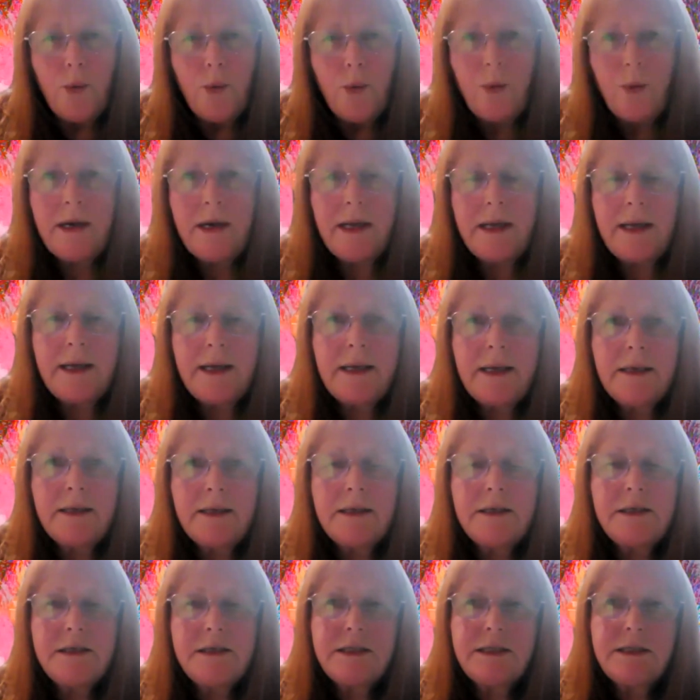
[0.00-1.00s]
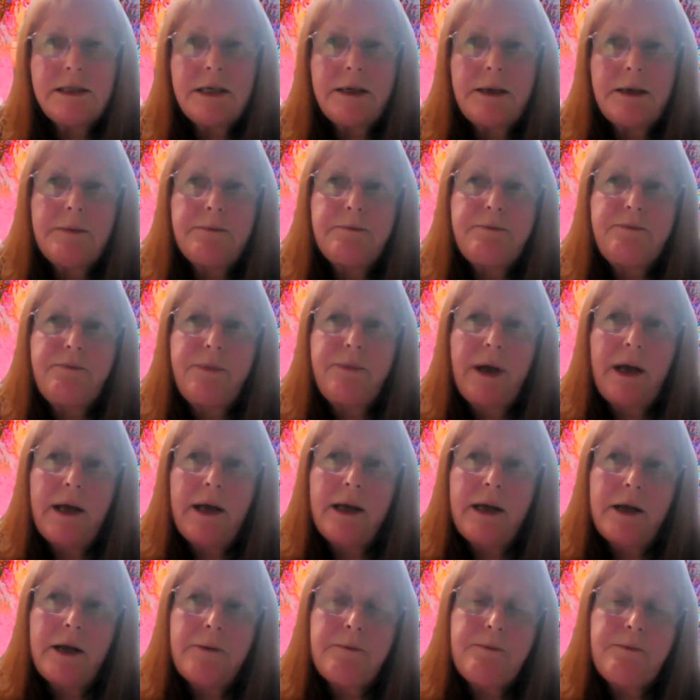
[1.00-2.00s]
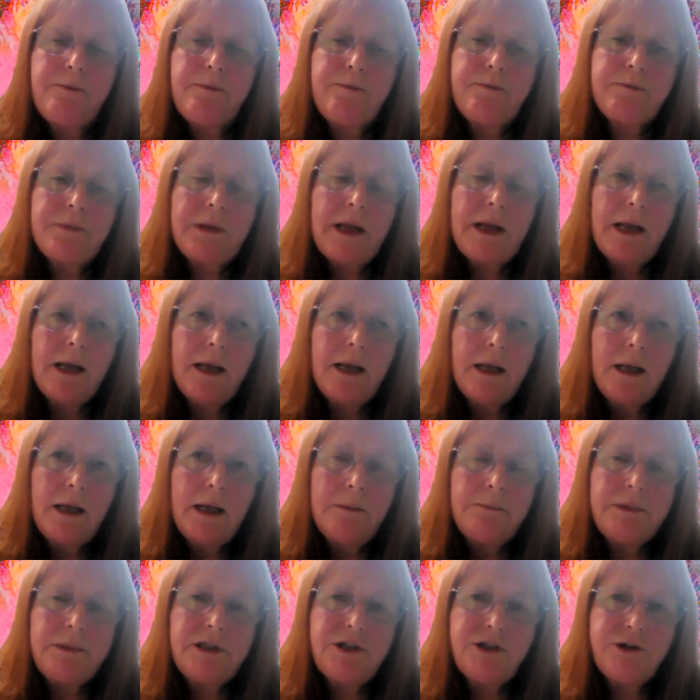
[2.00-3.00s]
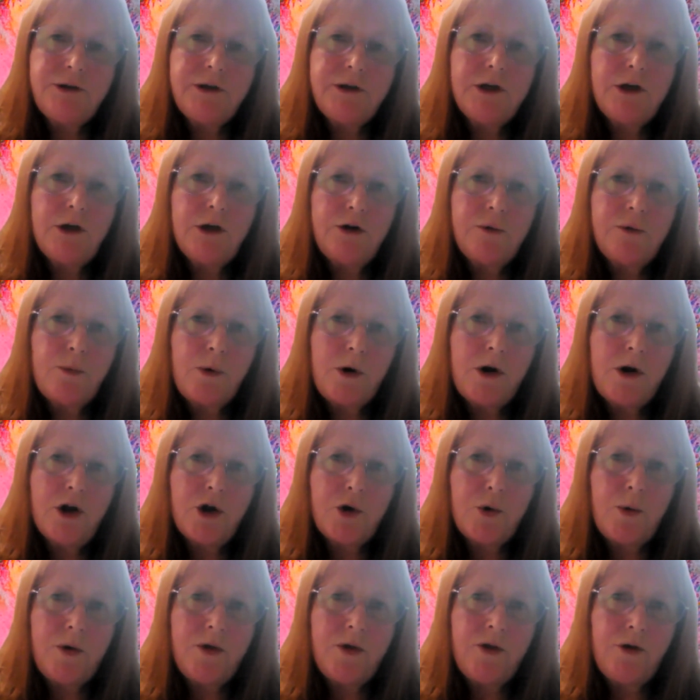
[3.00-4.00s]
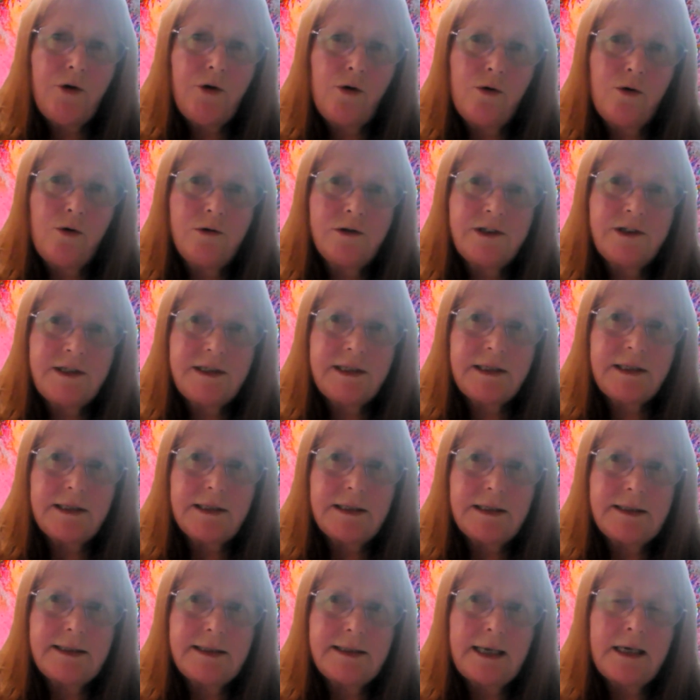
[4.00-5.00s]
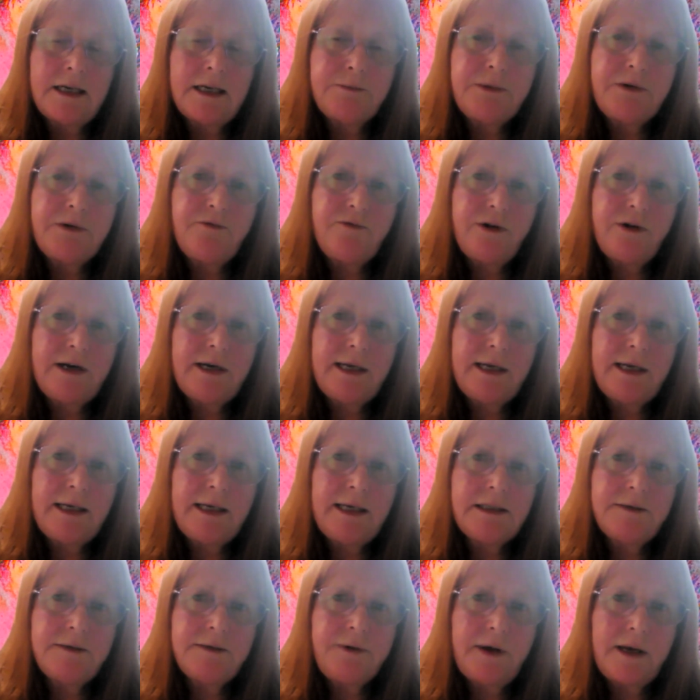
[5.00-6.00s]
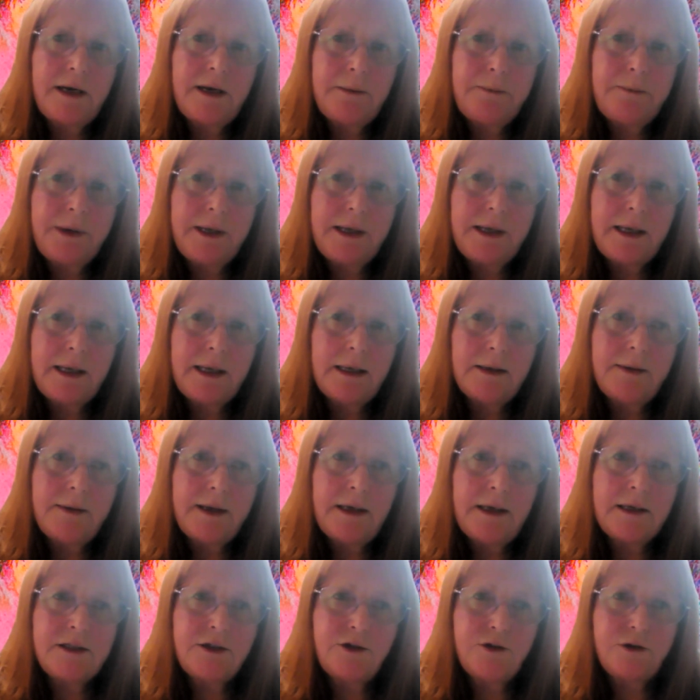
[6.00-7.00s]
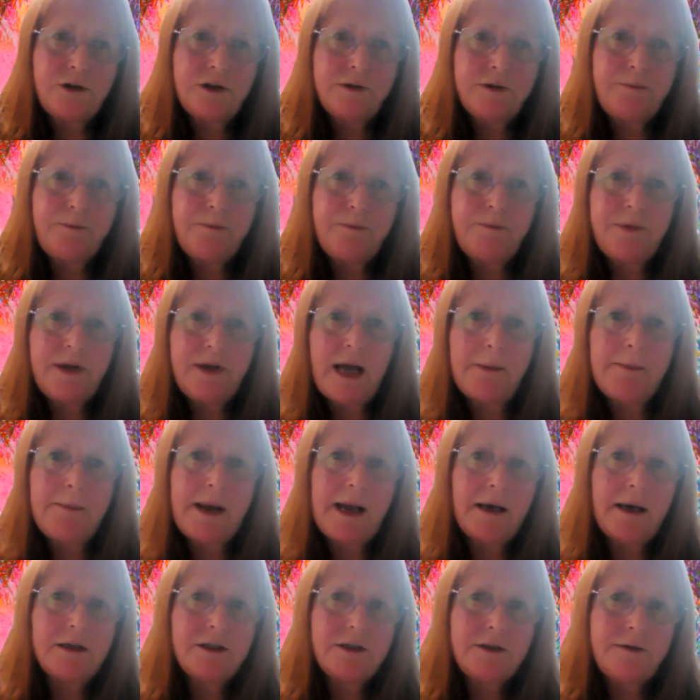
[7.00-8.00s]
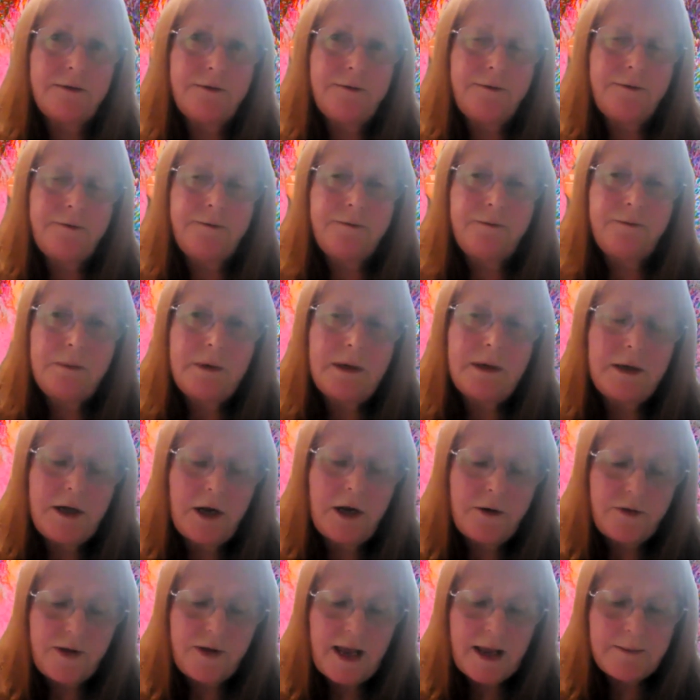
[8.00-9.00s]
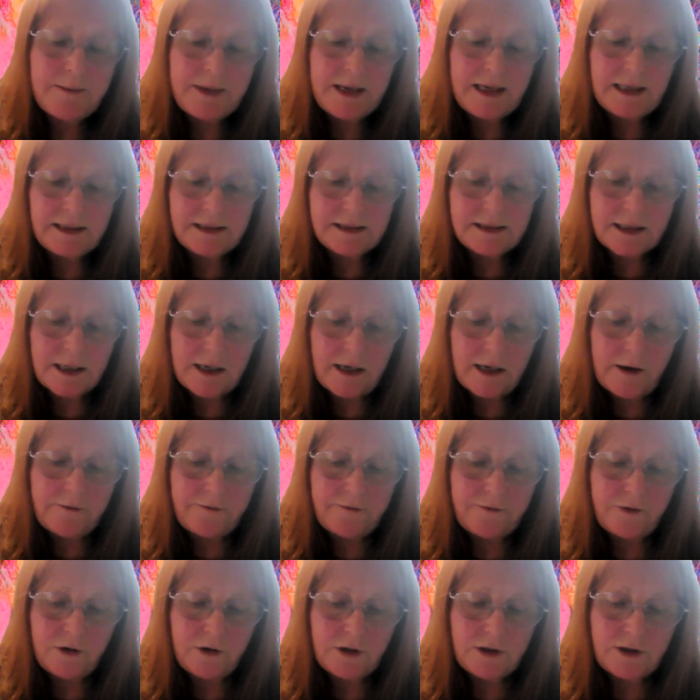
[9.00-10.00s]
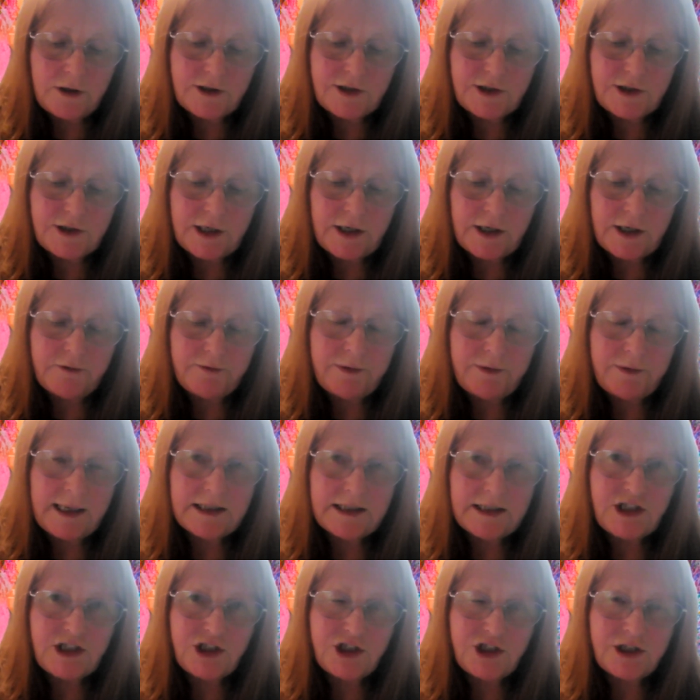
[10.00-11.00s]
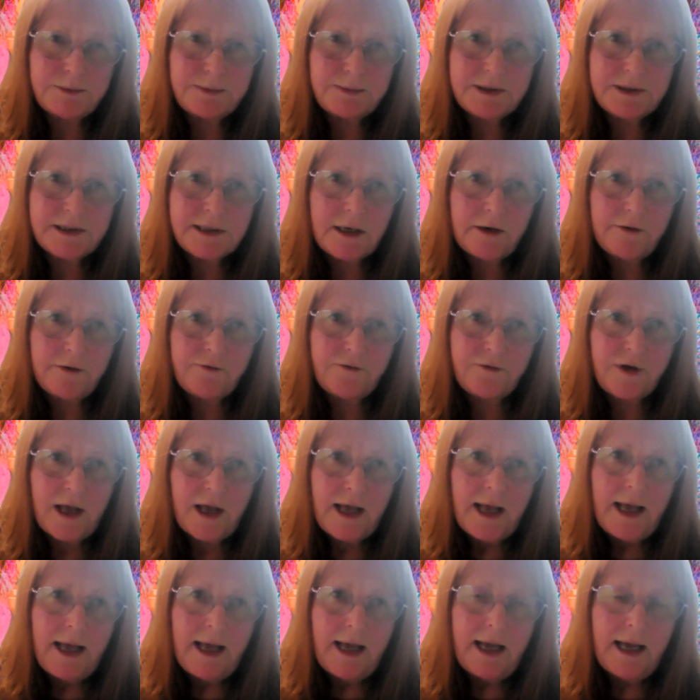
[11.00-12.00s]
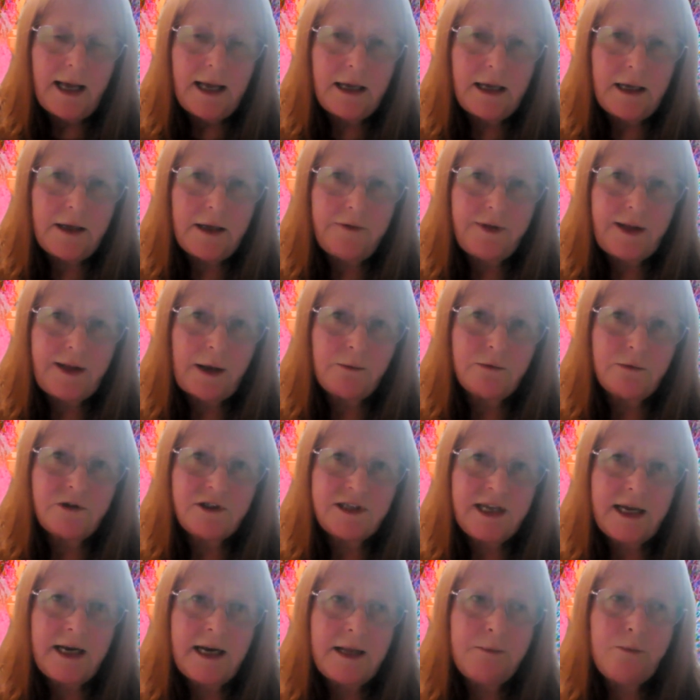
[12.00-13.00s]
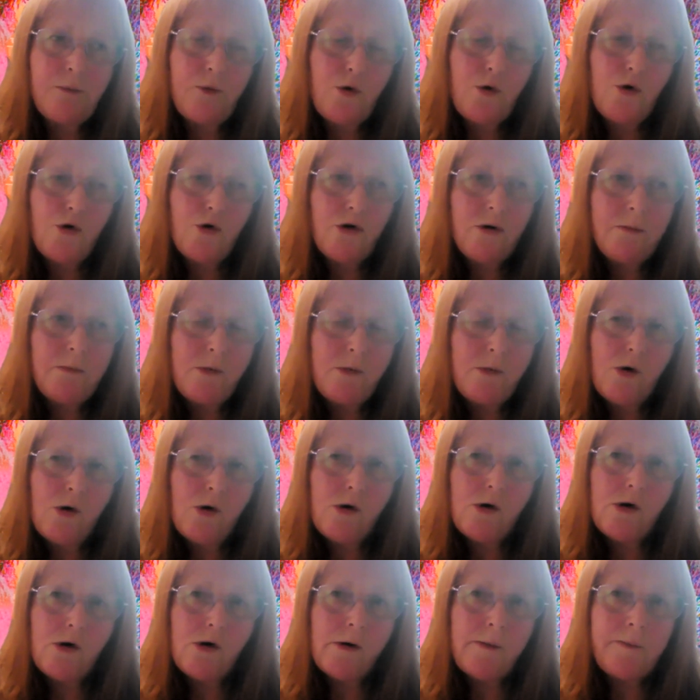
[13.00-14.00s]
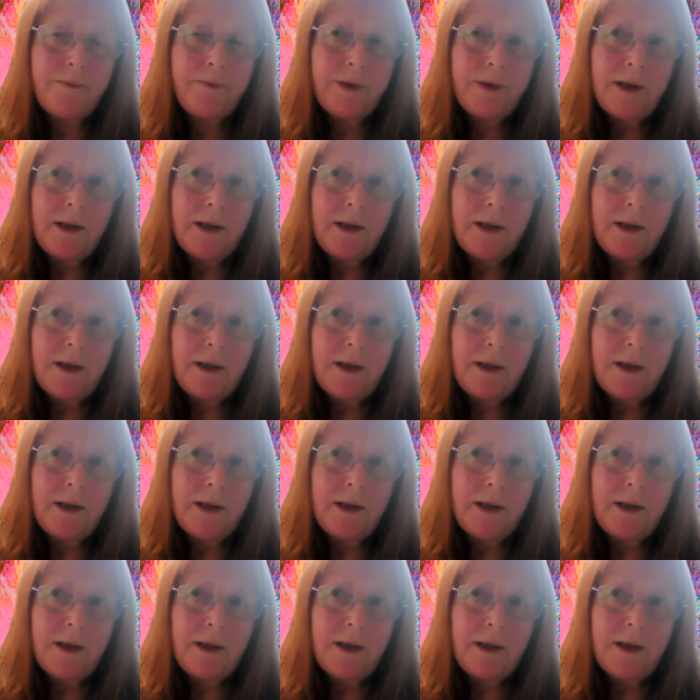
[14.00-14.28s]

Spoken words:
Well, I had been doing a lot of work with the horses that had been really developing, that had sort of come out of, you know, the ME stuff and relationship stuff. And that was getting more and more